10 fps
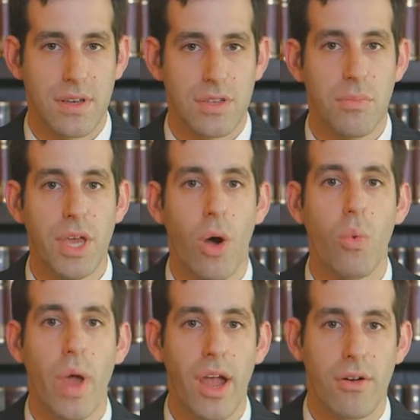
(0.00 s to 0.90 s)
to be
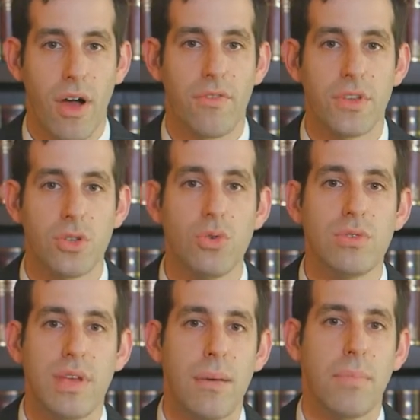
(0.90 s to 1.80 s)
aware of the two
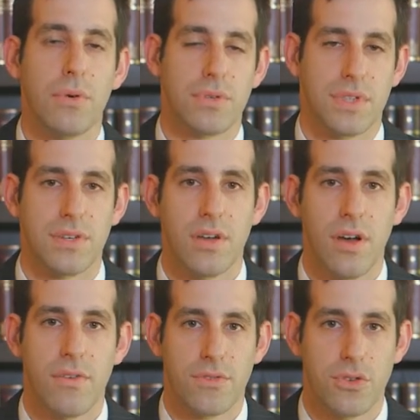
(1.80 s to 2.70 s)
tempos
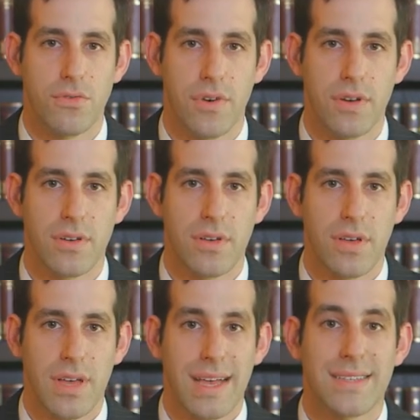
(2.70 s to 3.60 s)
of tshuva
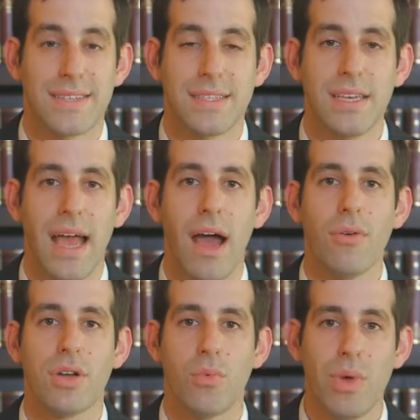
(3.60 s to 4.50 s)
and to see how
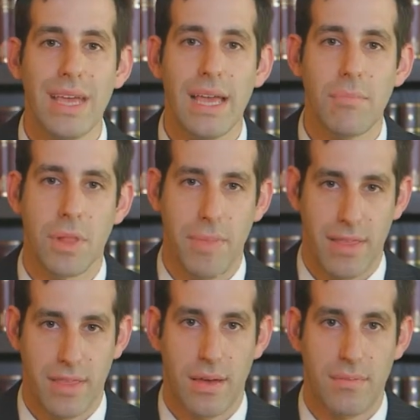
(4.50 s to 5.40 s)
can we
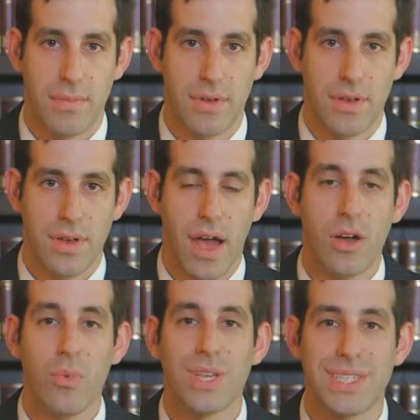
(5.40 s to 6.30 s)
implement them, how
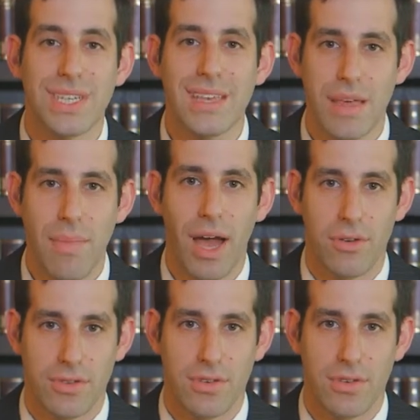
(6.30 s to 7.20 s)
can we seek them
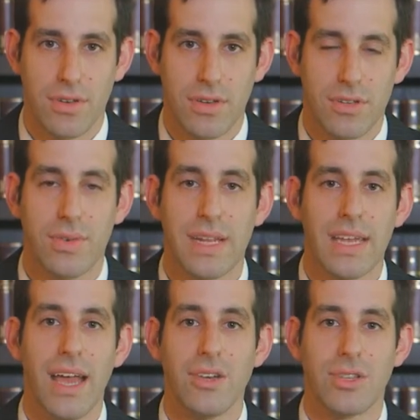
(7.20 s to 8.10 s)
out to
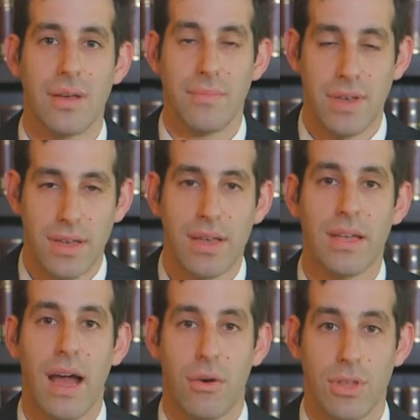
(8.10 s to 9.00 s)
engage them
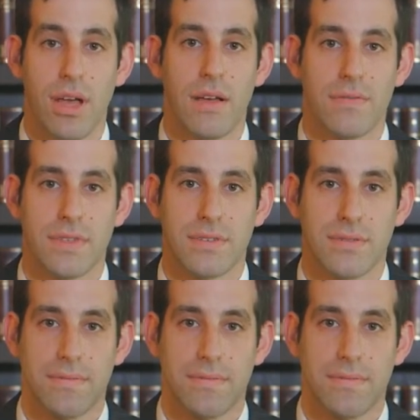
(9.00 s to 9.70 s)
in our lives.